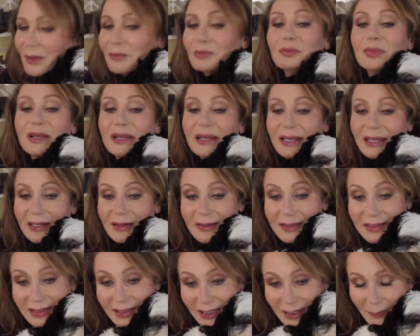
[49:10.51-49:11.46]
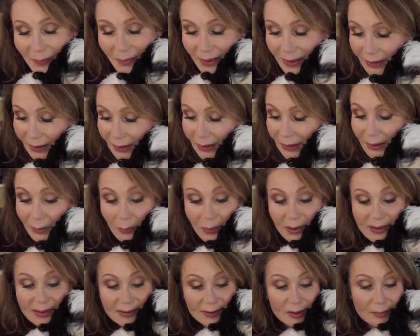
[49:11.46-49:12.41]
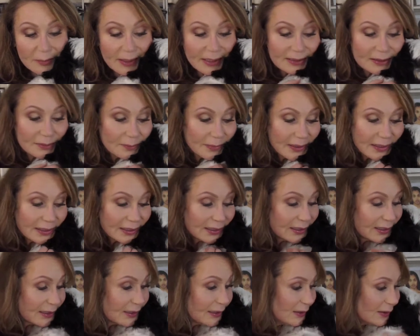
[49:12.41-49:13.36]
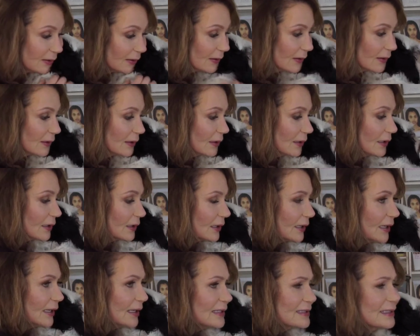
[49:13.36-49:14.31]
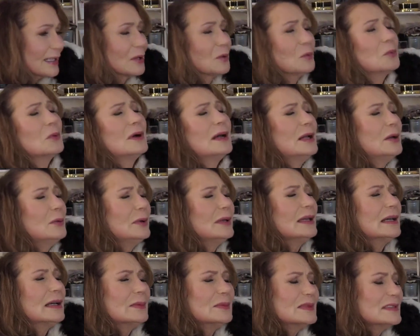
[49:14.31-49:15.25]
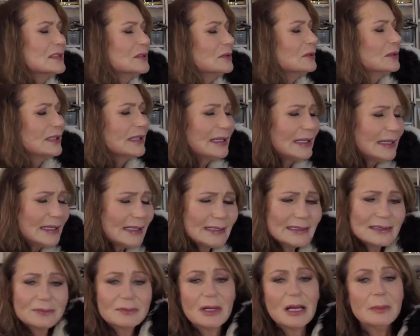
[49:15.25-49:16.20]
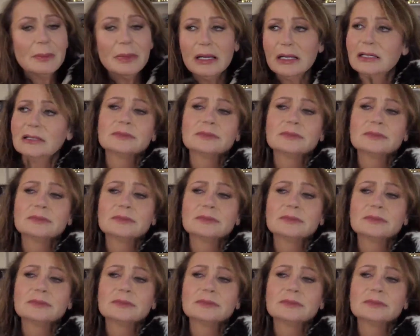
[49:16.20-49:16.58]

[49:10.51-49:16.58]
But he's sleeping and he wants to go back to bed. He's like, why wait? I'm so late, Mom.